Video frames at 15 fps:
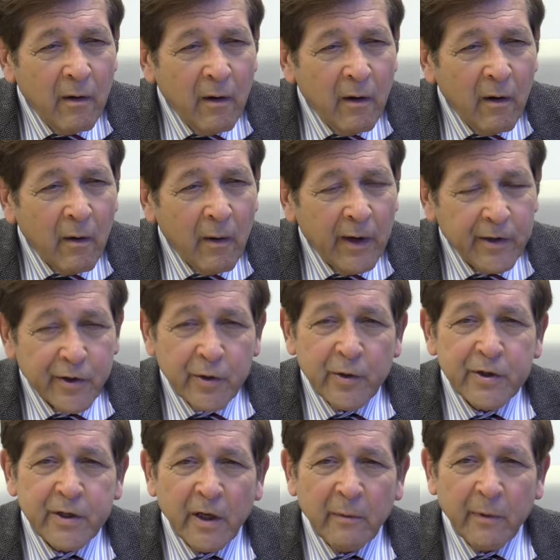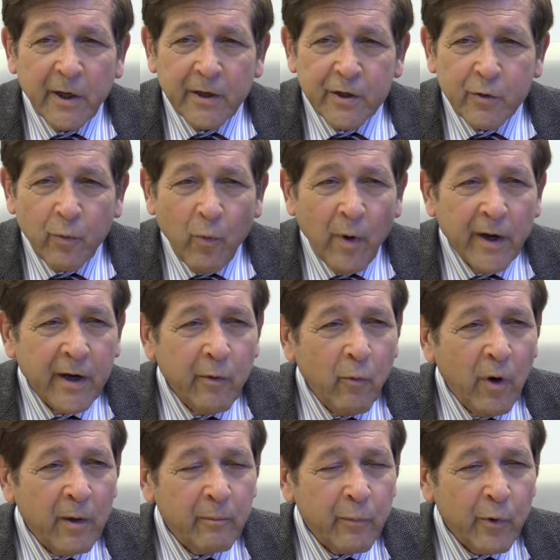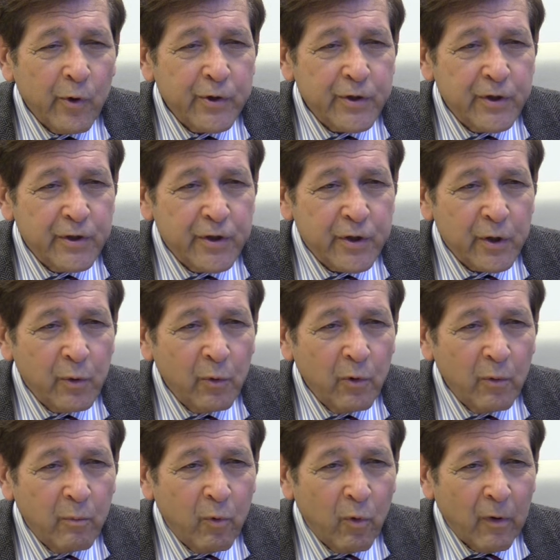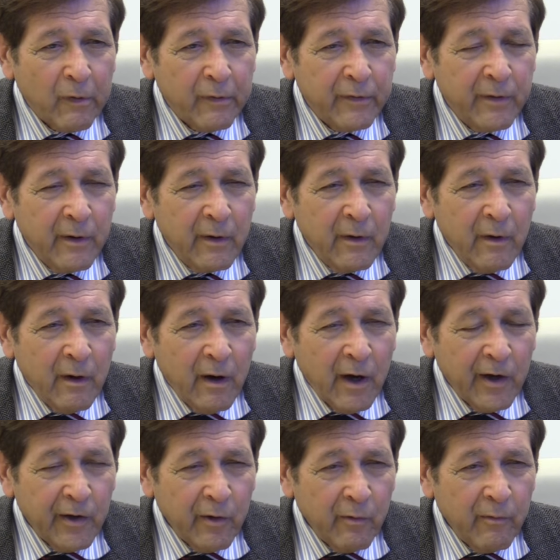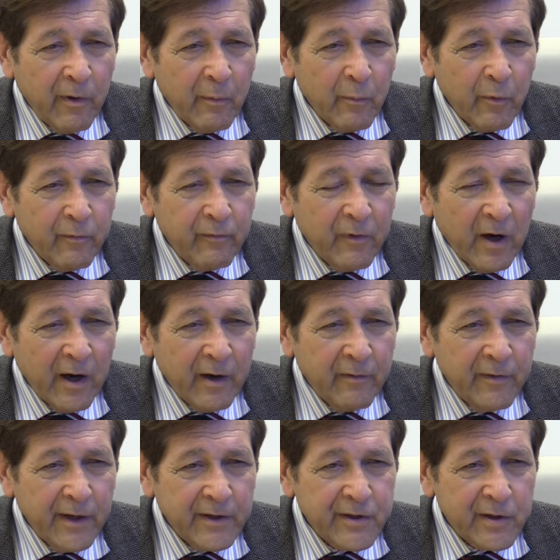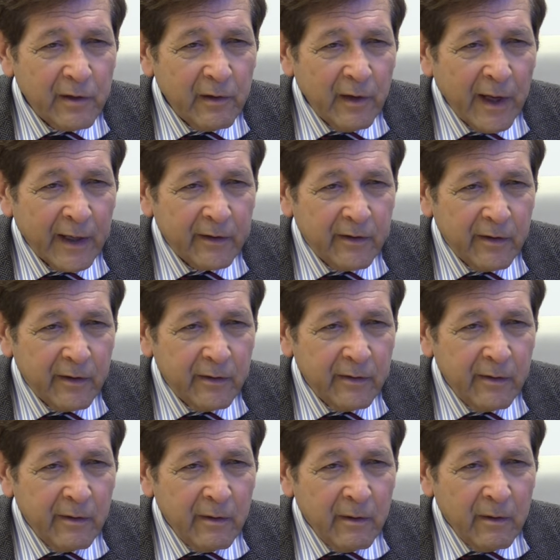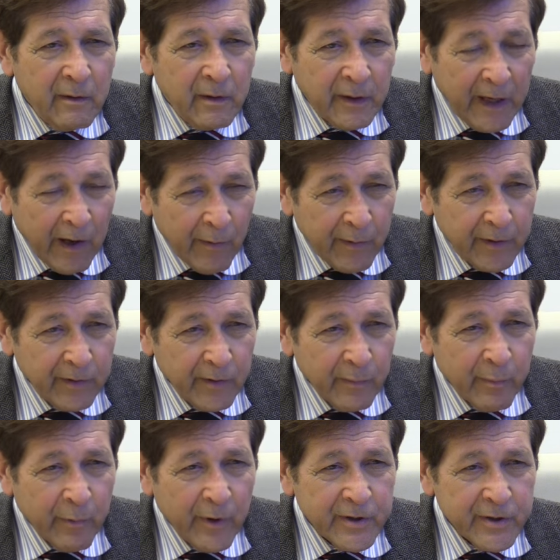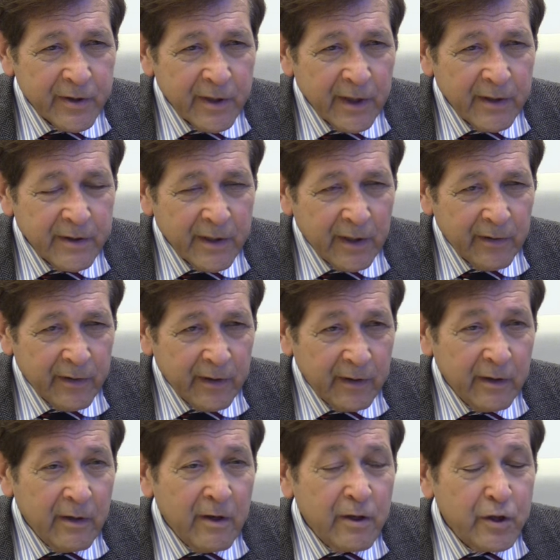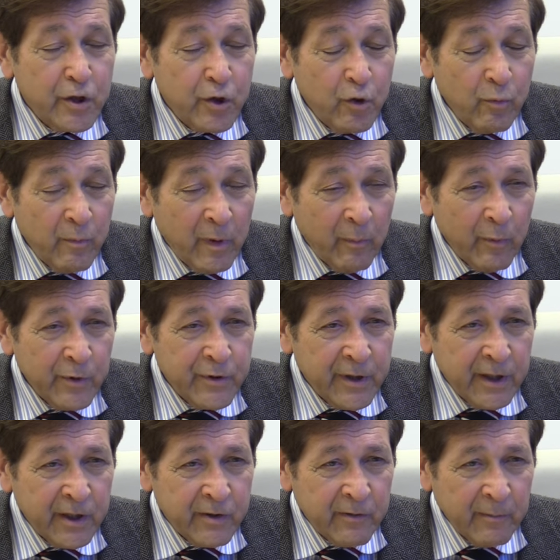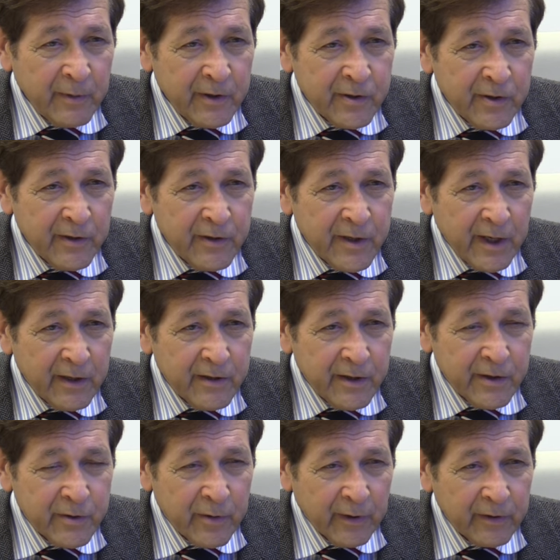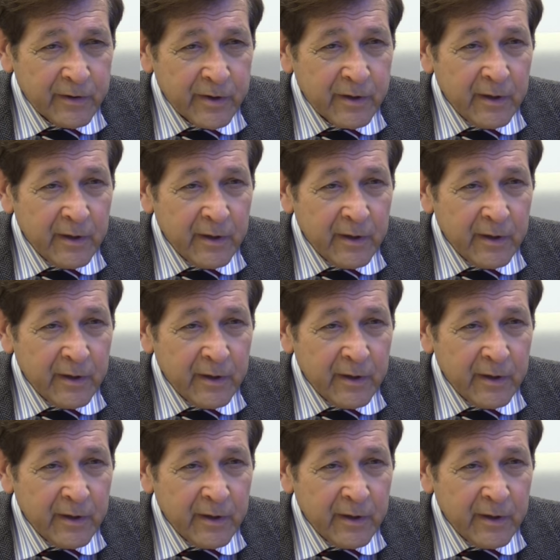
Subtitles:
All right, so it's going to be a 21-person school board on November 5 that's elected, counting the president and the two members each from each of the 10 districts.